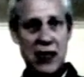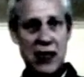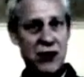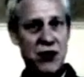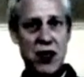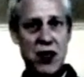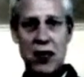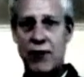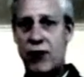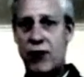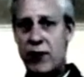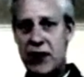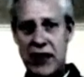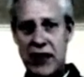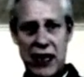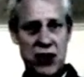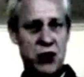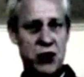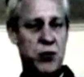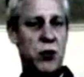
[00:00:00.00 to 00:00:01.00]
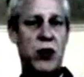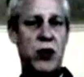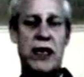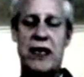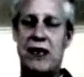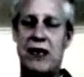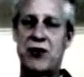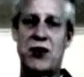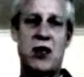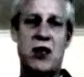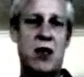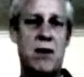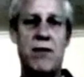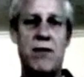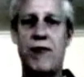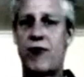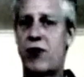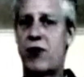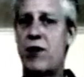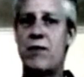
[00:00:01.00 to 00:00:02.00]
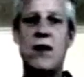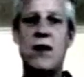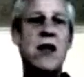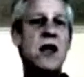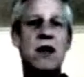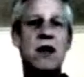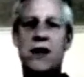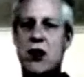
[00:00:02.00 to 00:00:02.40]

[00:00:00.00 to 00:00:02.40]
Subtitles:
It doesn't come from a textbook. It doesn't come from